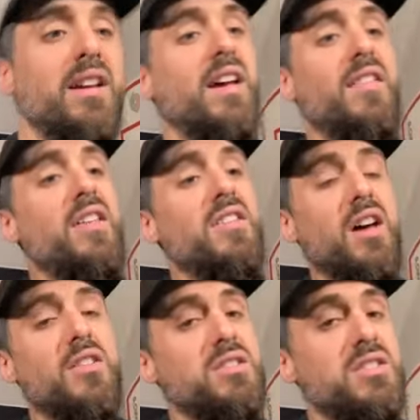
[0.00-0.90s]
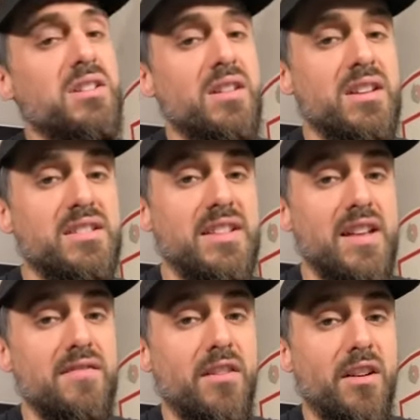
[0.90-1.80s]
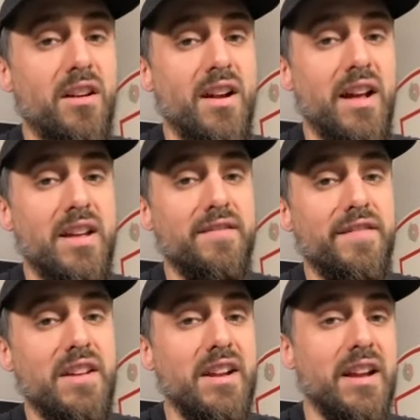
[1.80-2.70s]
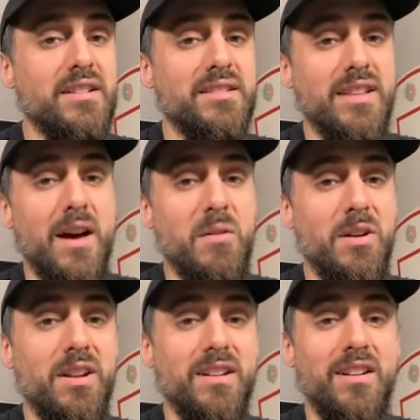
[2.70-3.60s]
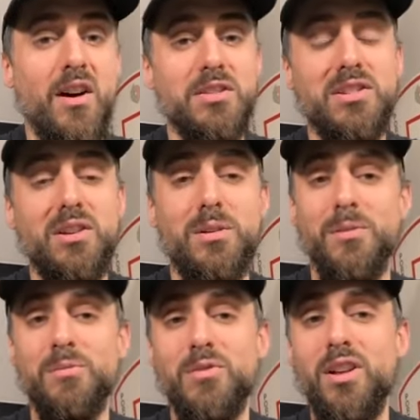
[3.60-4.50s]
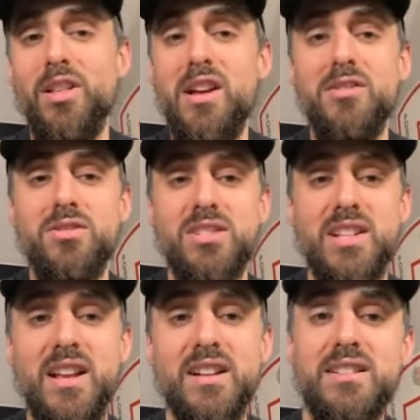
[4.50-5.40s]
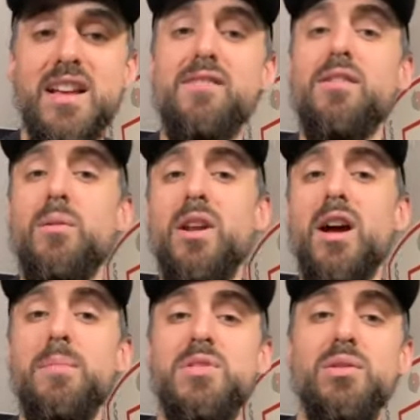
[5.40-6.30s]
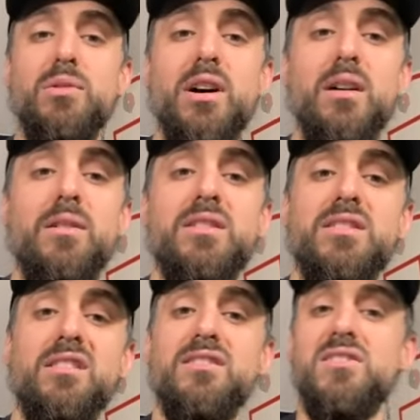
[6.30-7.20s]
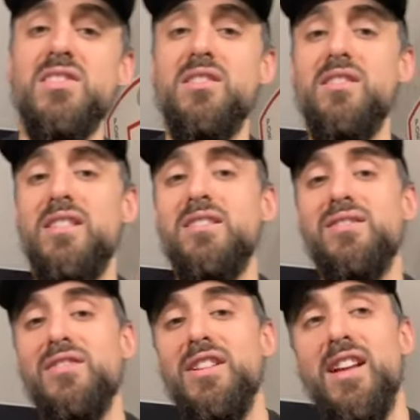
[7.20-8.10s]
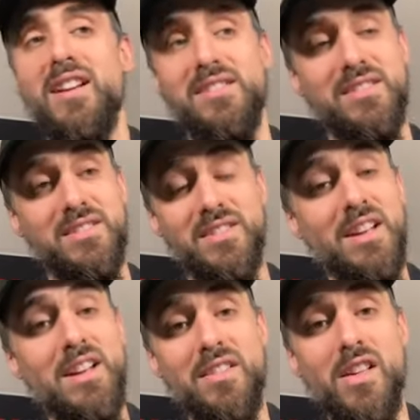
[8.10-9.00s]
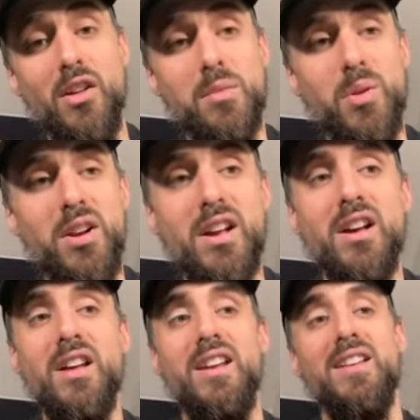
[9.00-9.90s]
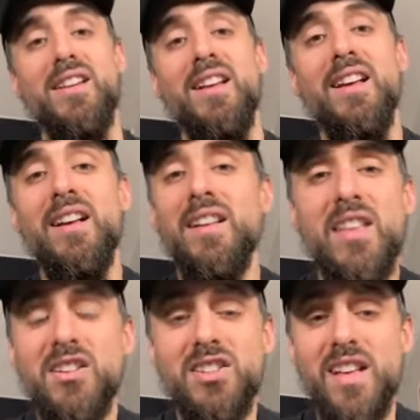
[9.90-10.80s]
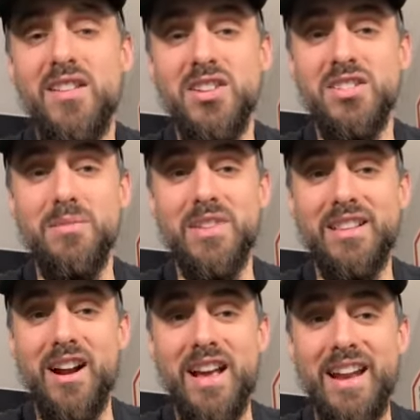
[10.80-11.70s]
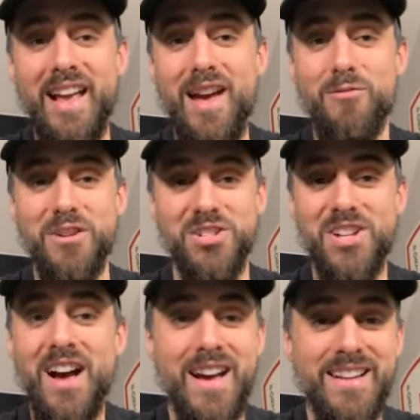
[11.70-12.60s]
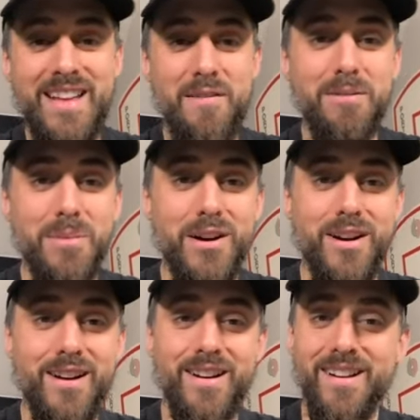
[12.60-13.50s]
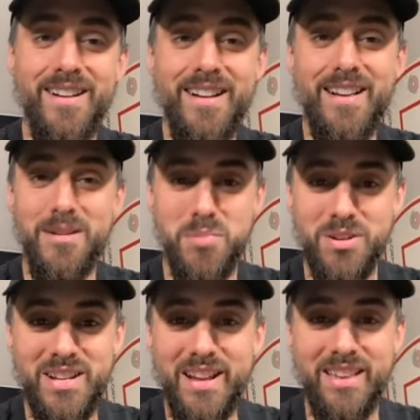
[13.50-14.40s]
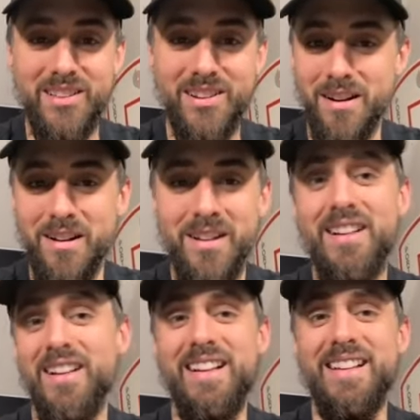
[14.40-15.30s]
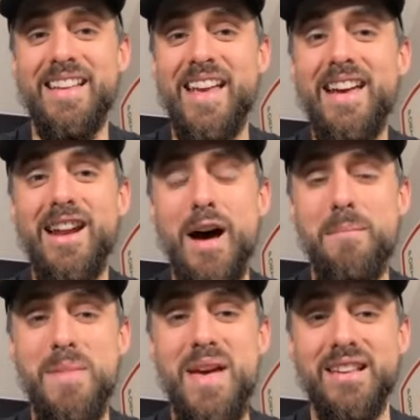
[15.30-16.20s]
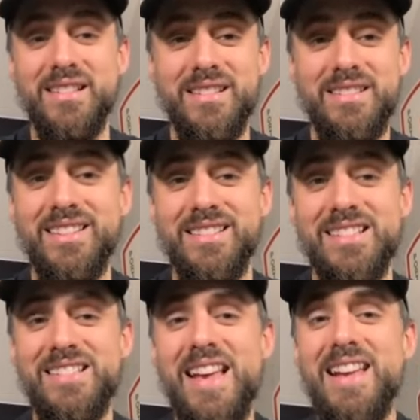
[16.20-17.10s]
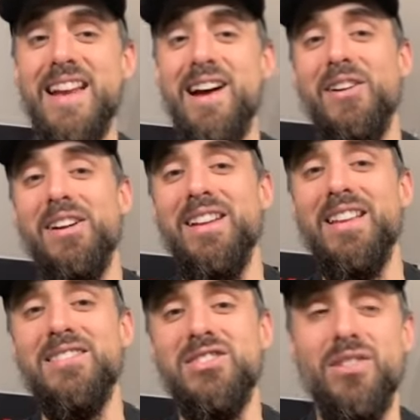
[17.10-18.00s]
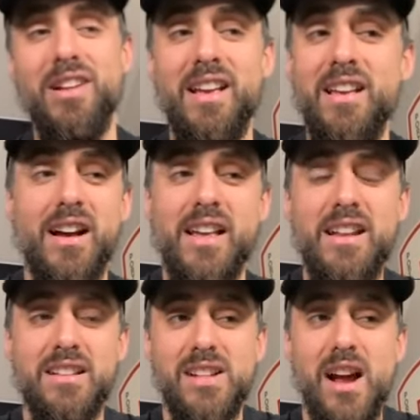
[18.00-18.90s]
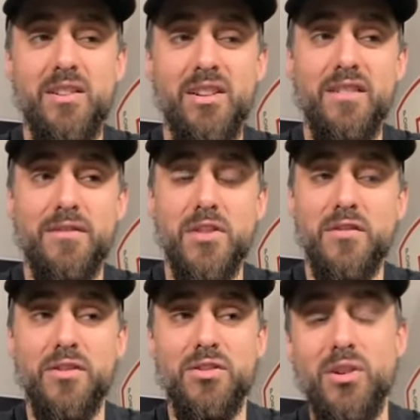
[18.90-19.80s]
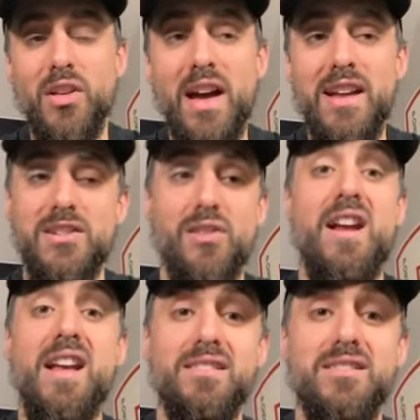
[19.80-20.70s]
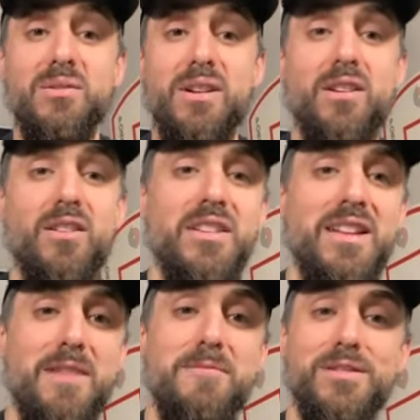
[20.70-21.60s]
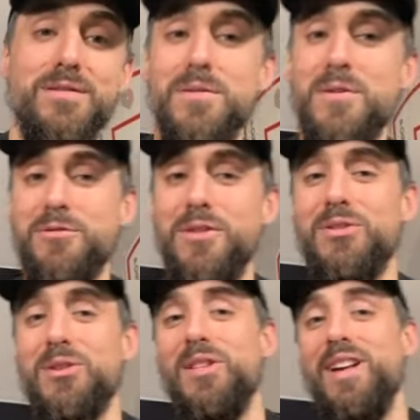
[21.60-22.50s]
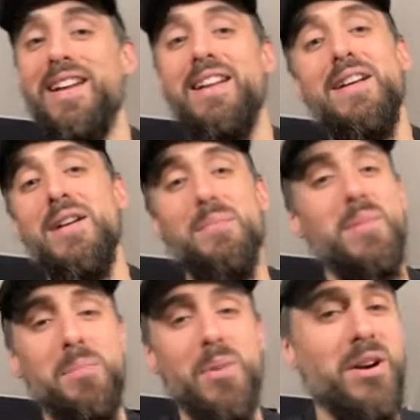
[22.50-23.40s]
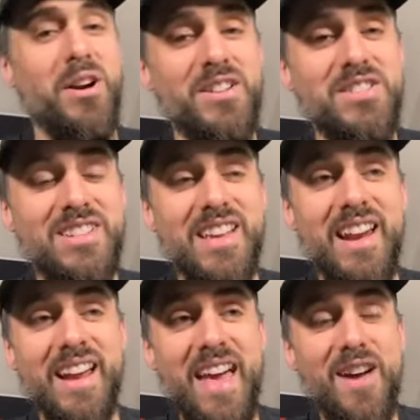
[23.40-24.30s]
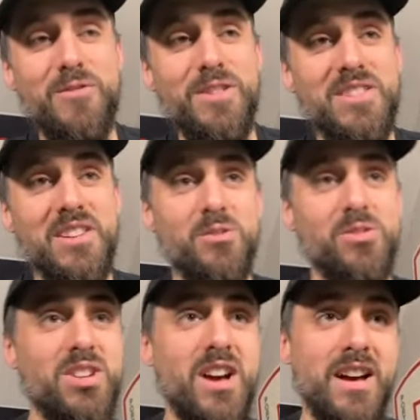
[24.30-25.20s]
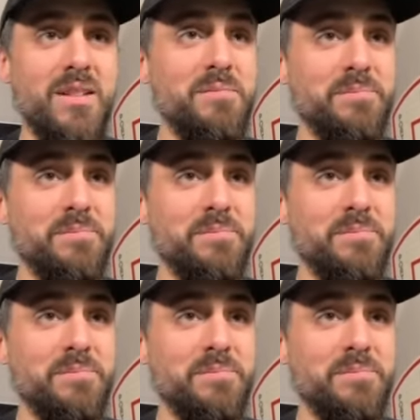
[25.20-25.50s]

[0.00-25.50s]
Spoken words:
And then the other series, Denver and Phoenix, that one also really interesting. Denver went up 2-0 to start the series. Phoenix, they look pretty good. And it just seems like they're hitting every shot. Devin Booker, in particular, cannot miss. It's insane how good he's shooting. Again, it's not really from the free throw line. Durant's doing all the damage from the free throw line, but Booker is just hitting every single shot.